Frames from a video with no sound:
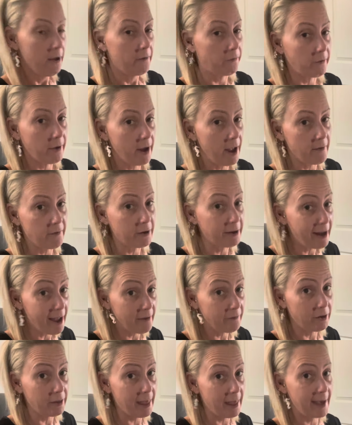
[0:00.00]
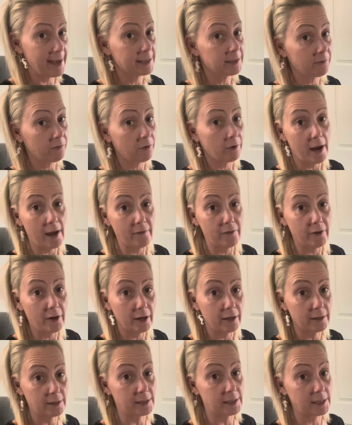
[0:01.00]
Forever never lasts
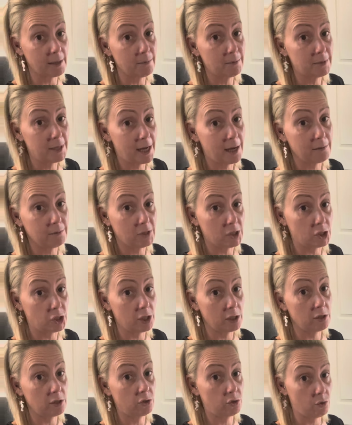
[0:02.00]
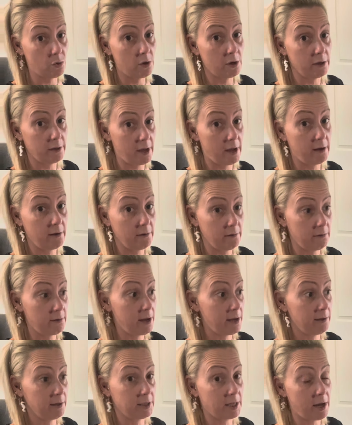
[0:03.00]
forever. And sometimes the shit's shorter than,
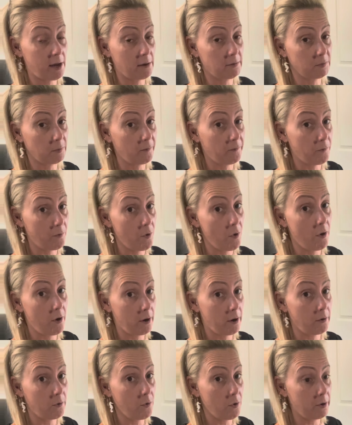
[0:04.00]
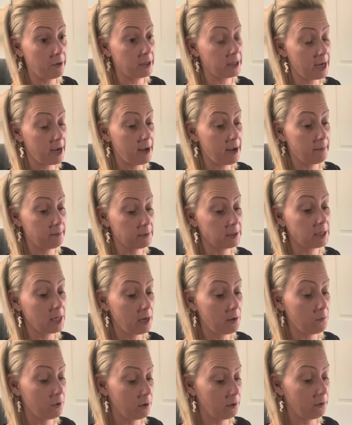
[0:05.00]
than the times before or the times
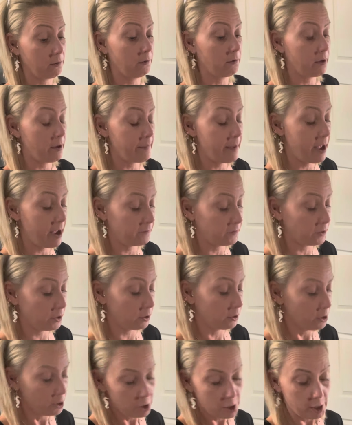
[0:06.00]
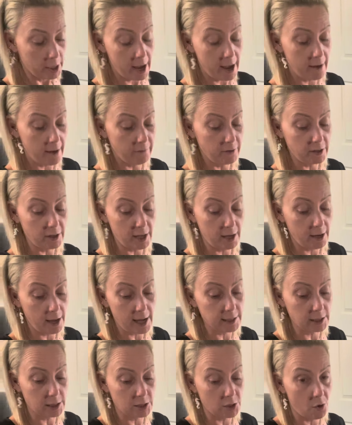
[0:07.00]
that will come after. Everything
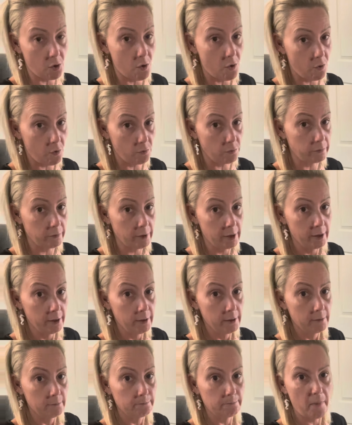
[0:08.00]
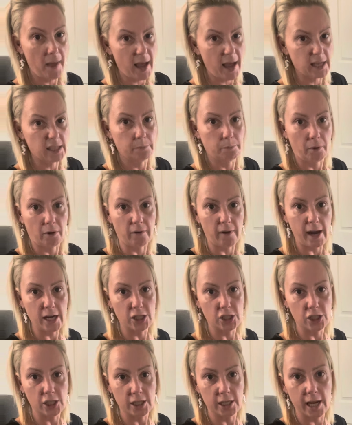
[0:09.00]
has its own
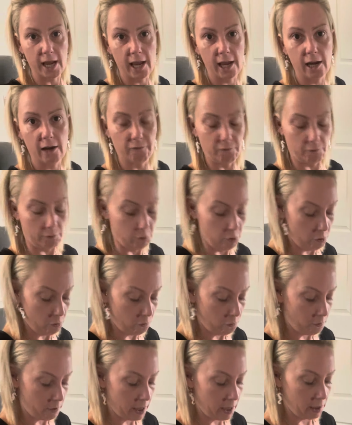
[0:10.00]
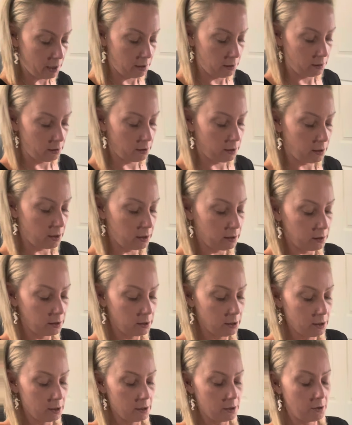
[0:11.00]
expiration date, if you will.
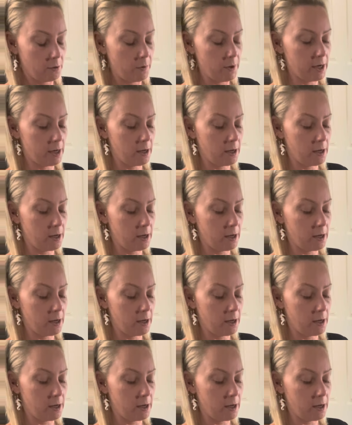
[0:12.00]
Queen of